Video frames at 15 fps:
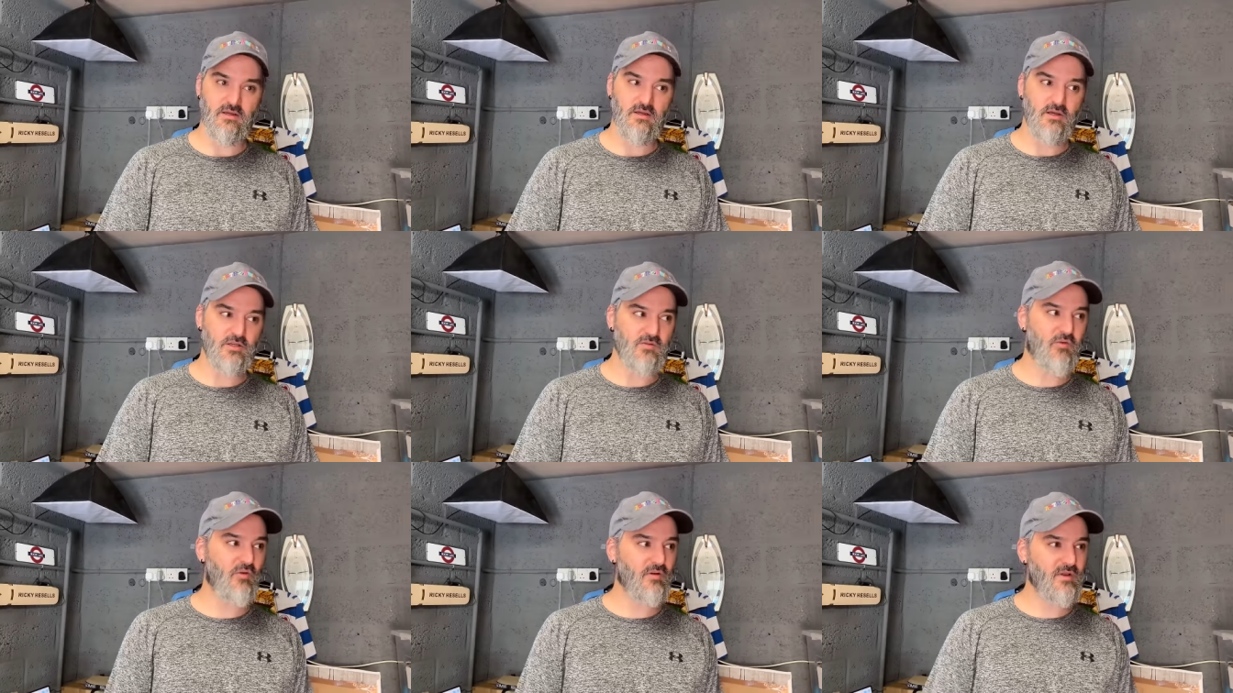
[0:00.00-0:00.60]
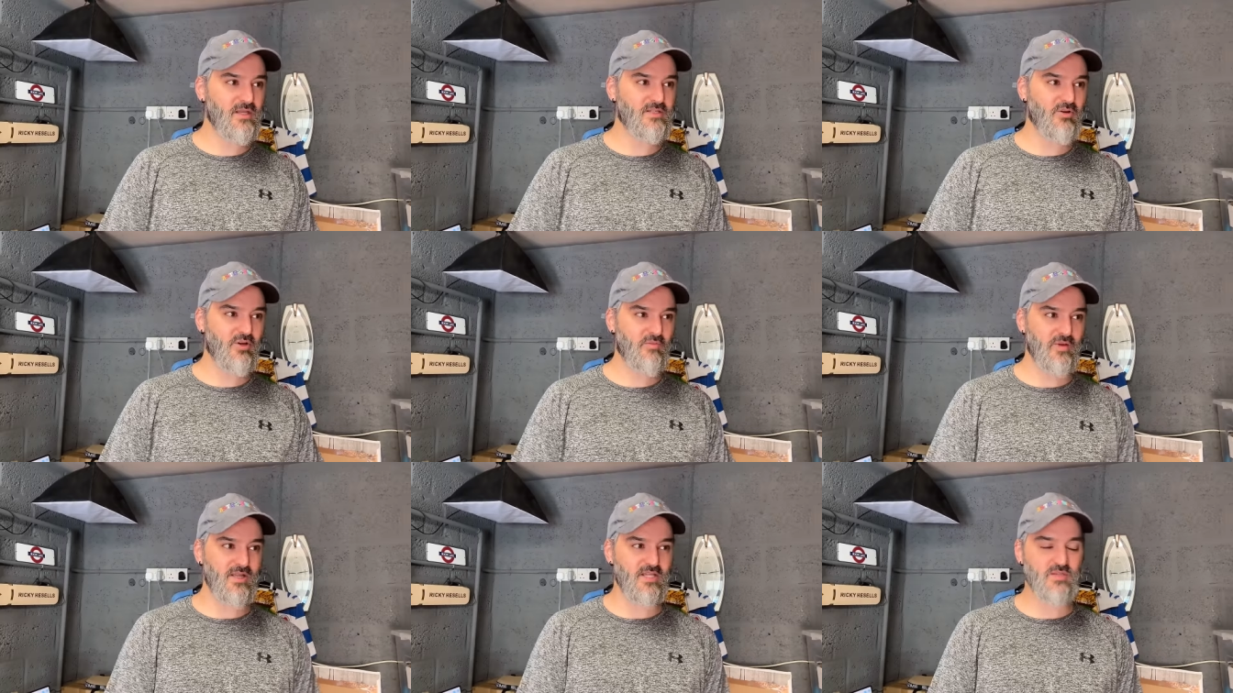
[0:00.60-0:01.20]
So I thought, it's got to
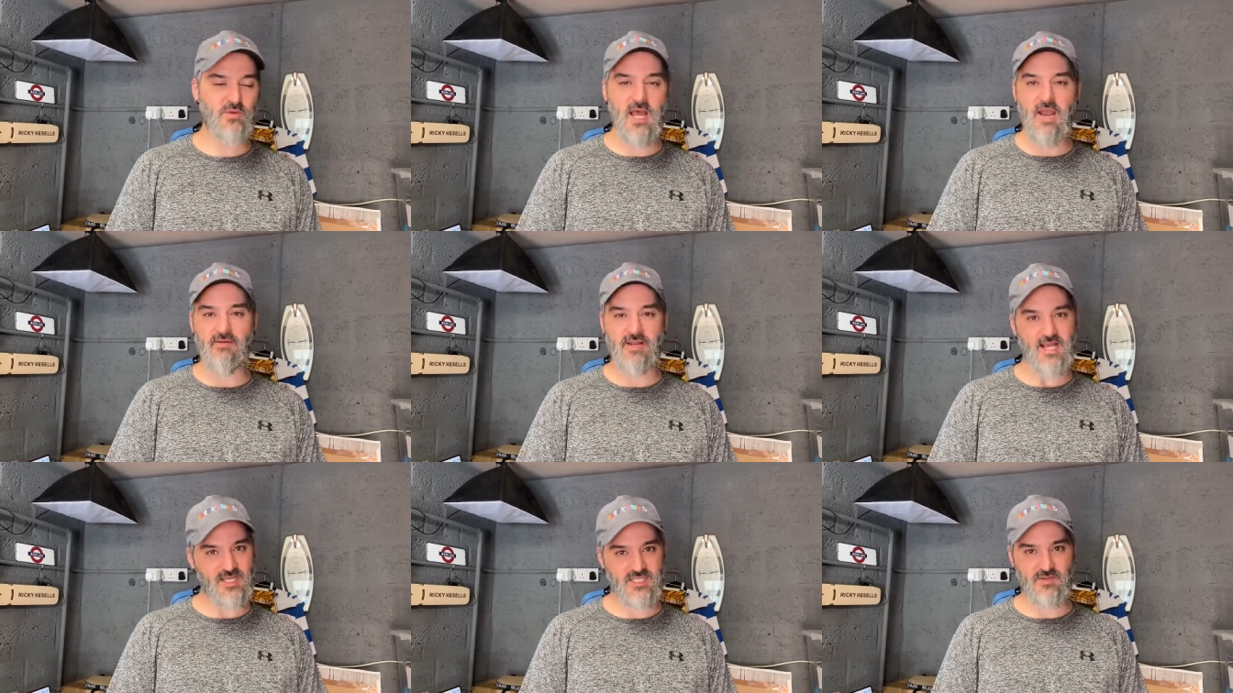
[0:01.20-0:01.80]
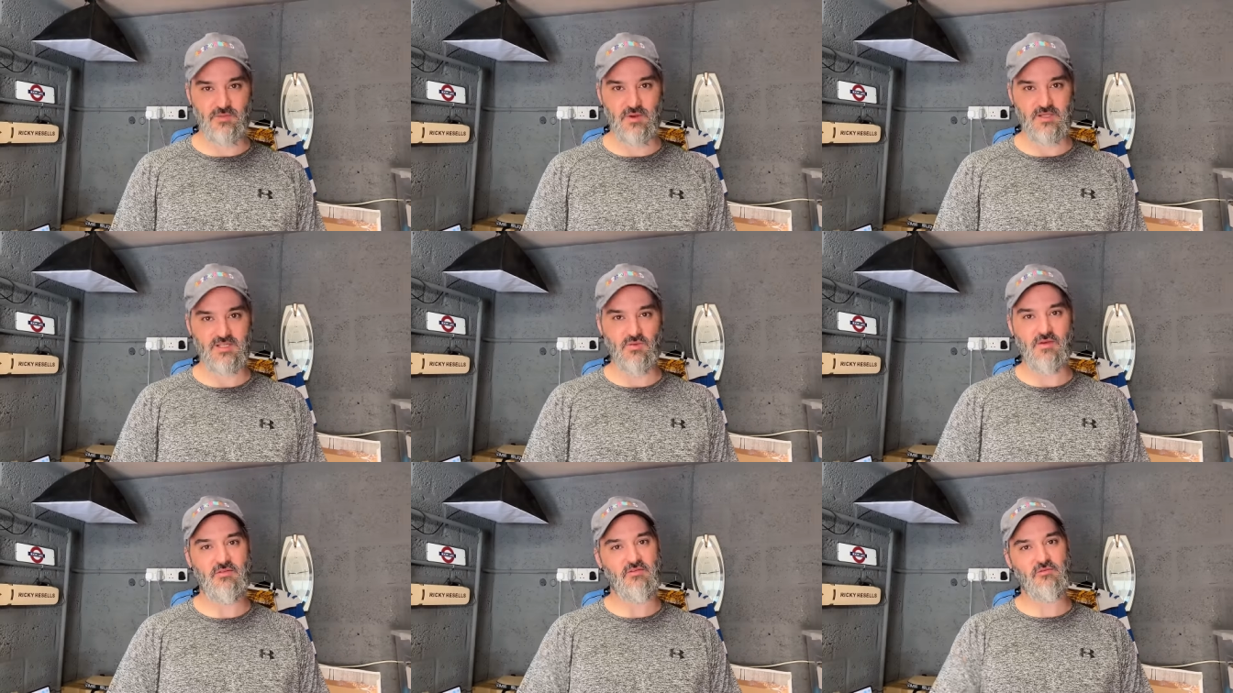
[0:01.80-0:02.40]
be the swearing, it has to be. So
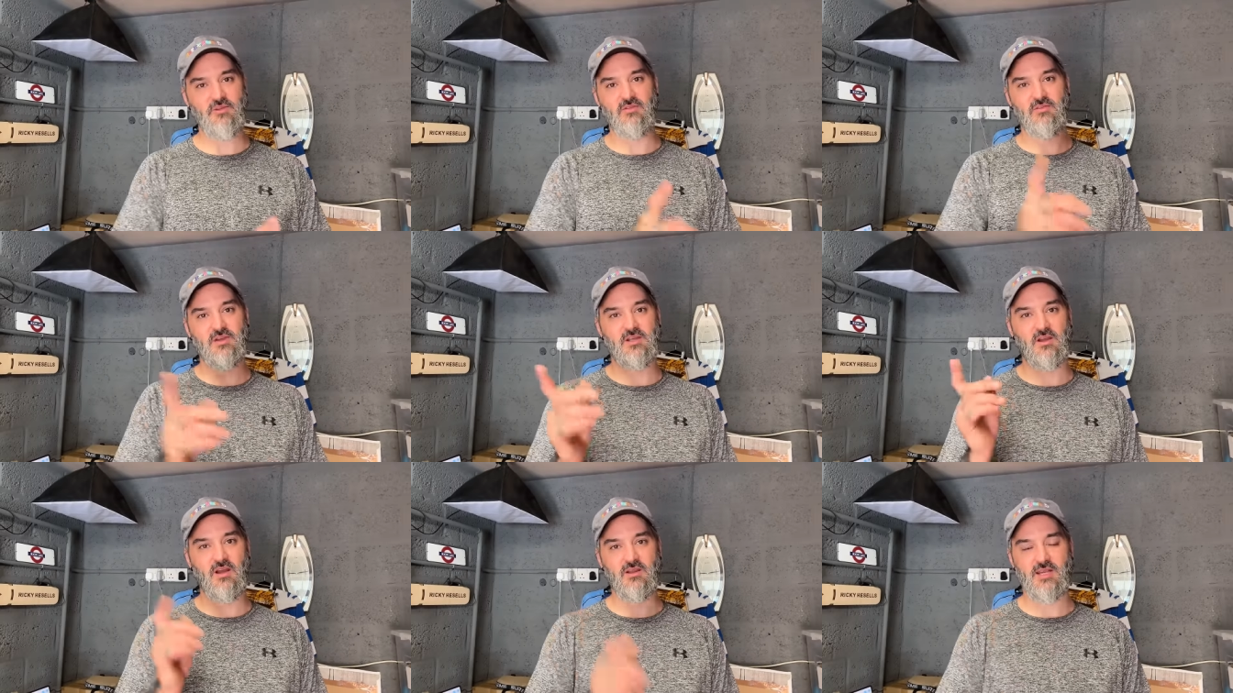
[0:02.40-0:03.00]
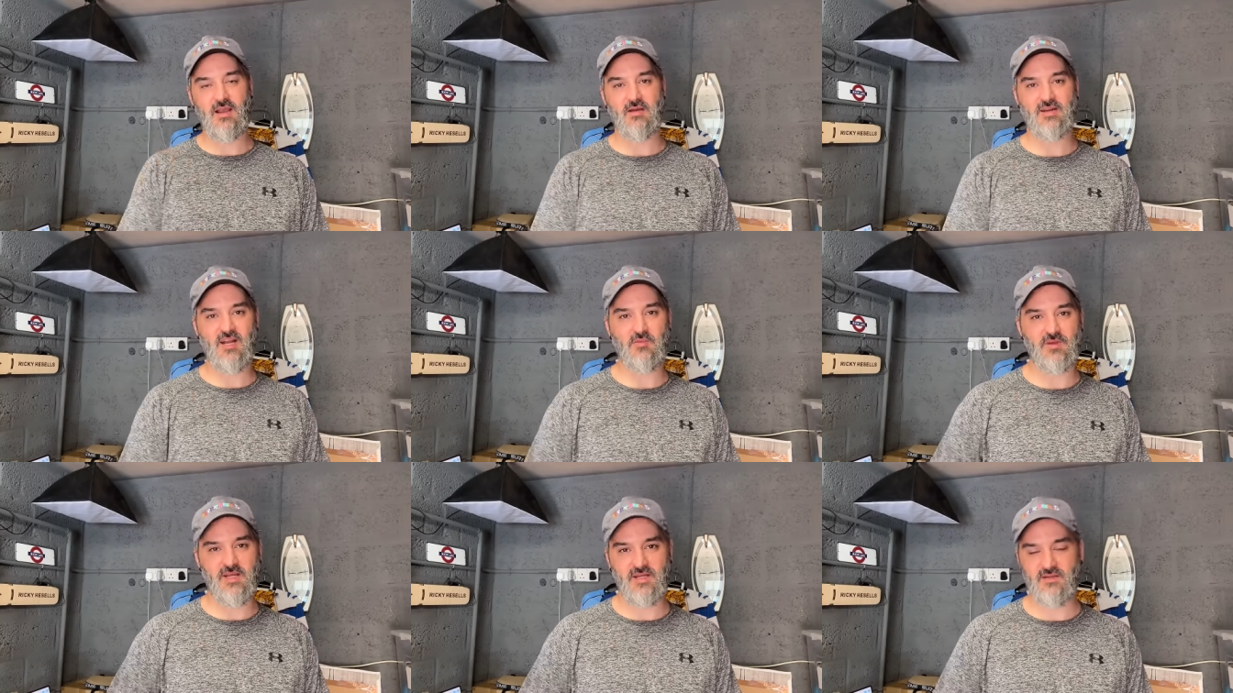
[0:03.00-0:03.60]
I went through the video and counted how
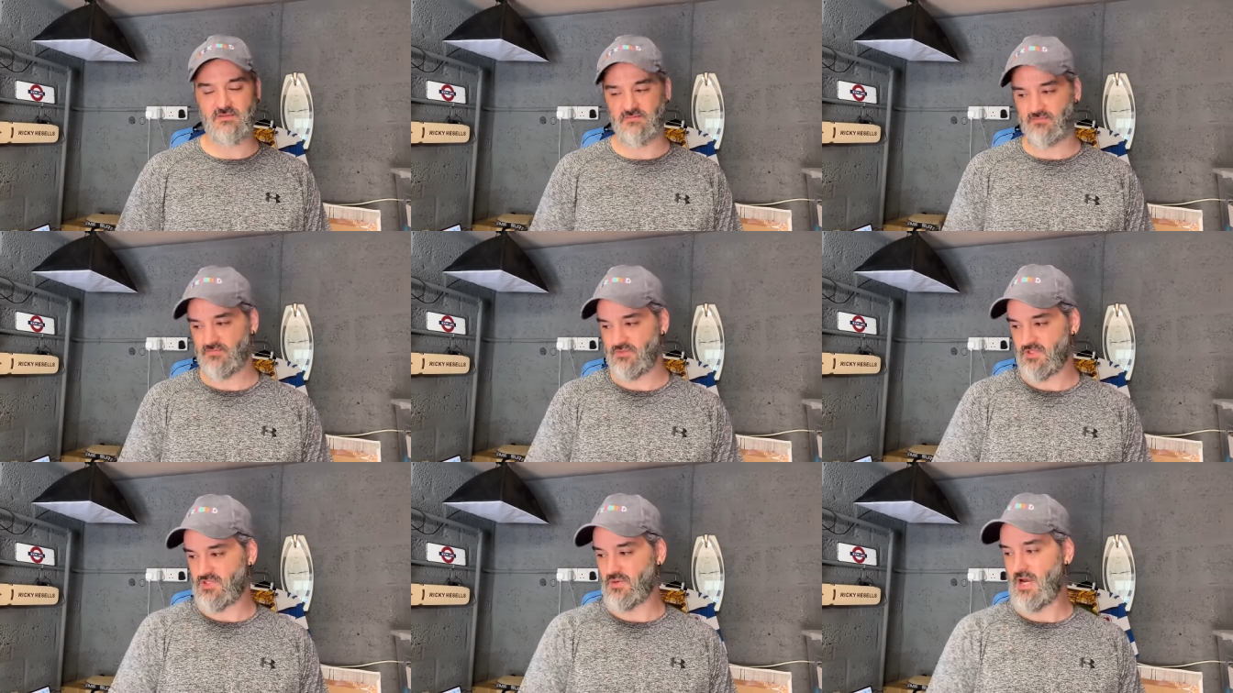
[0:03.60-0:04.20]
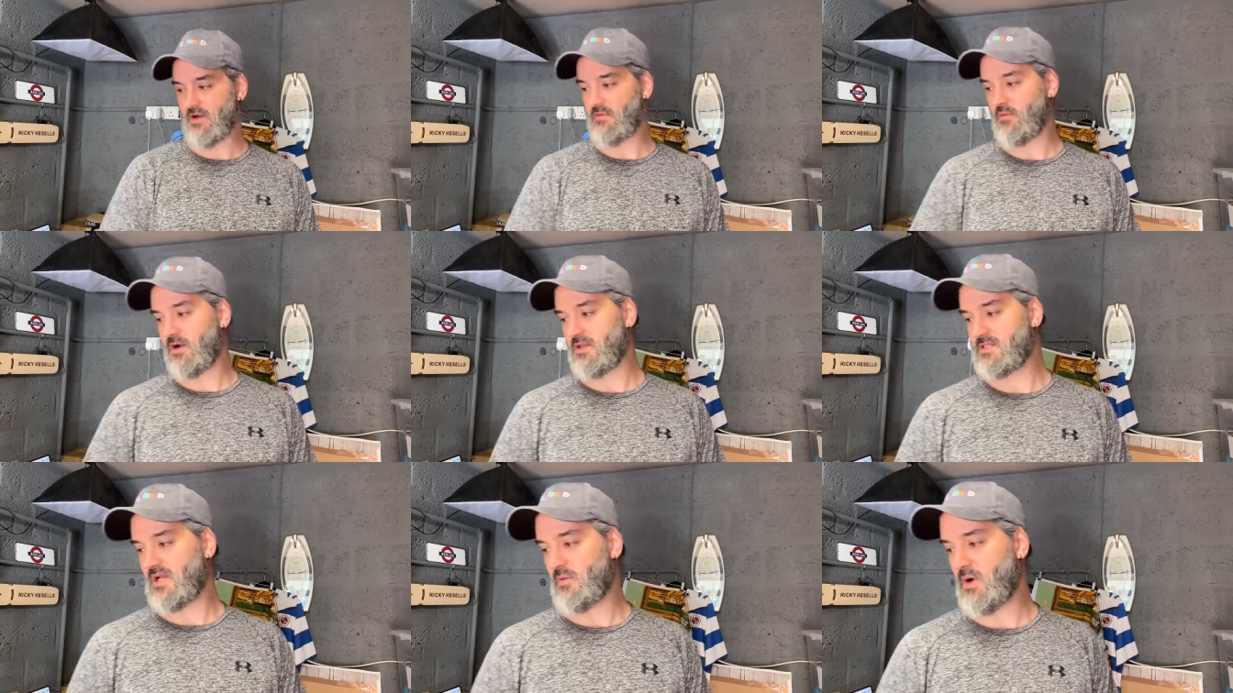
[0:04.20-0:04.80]
many swearing
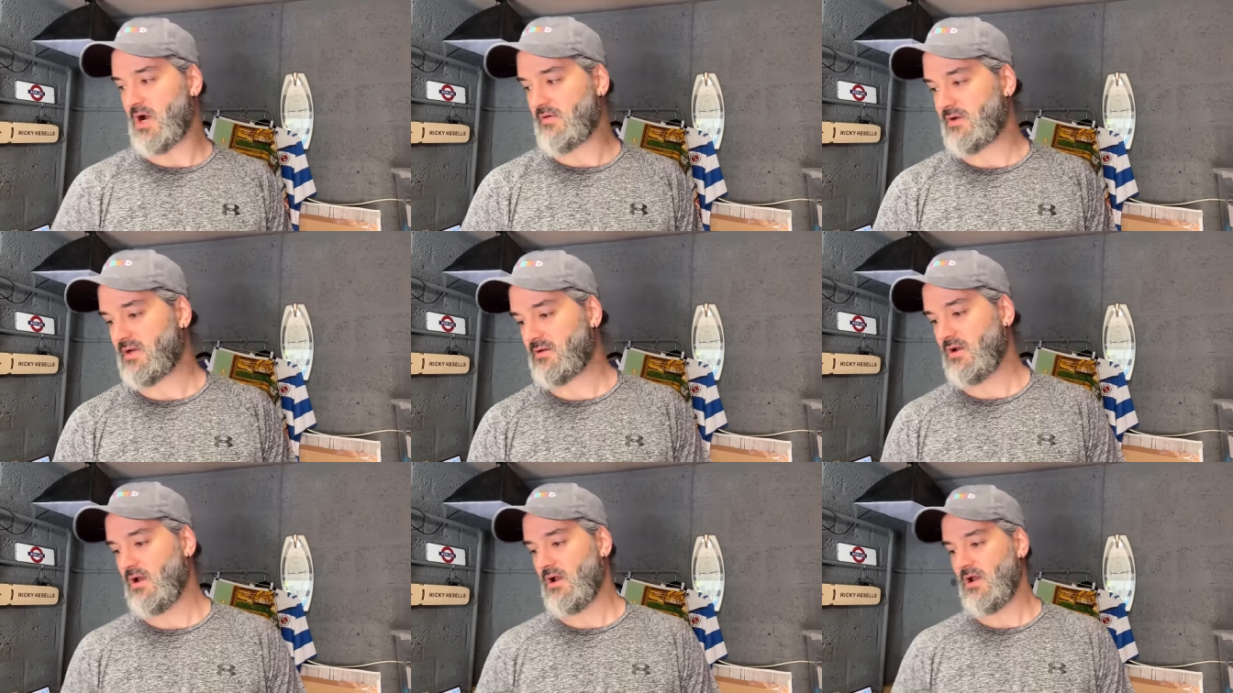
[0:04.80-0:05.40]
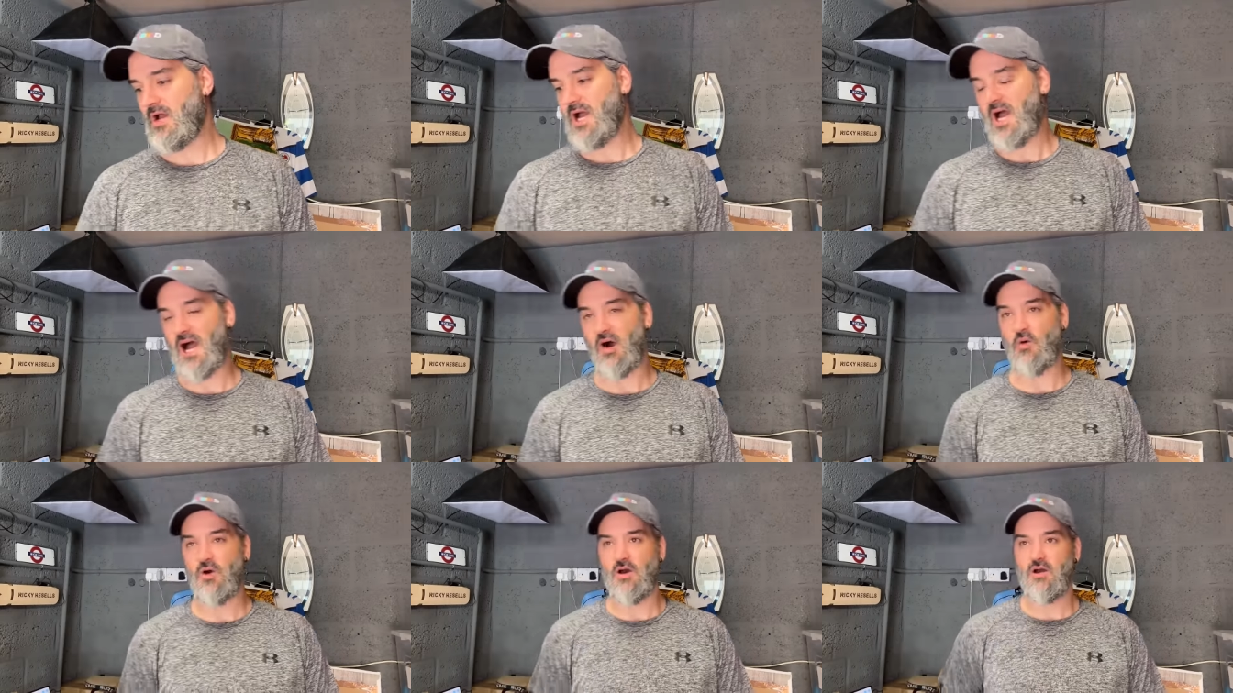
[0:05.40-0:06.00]
words there were and
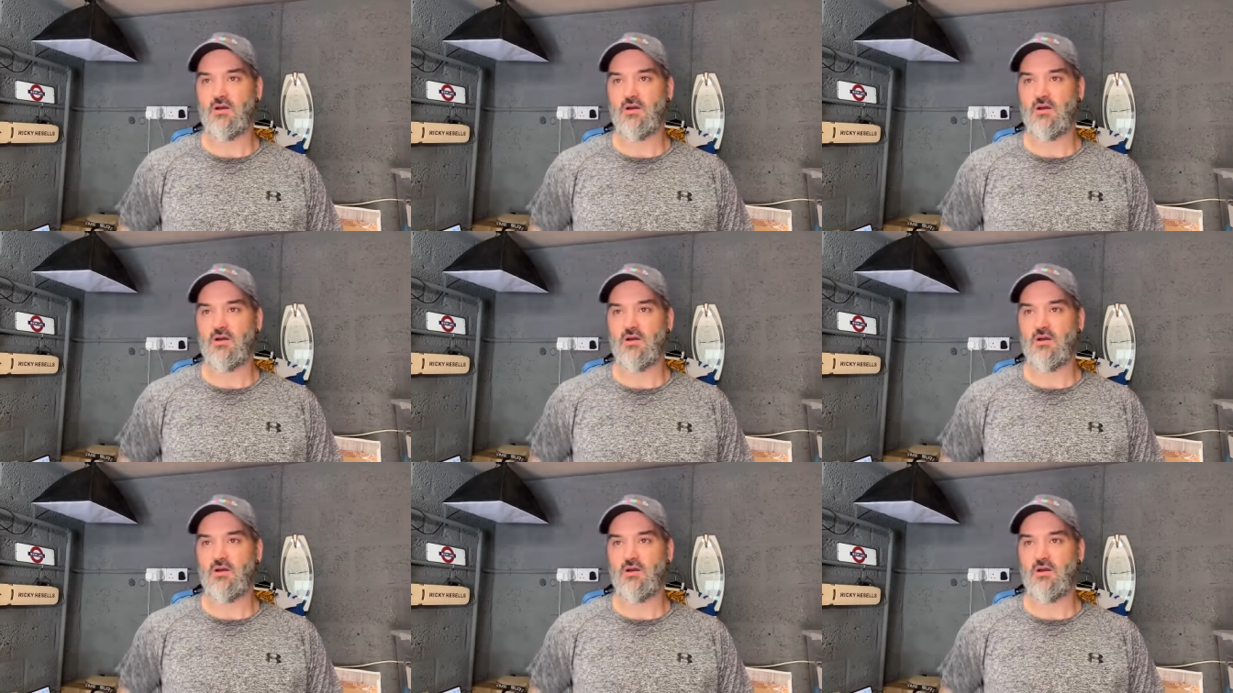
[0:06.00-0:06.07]
how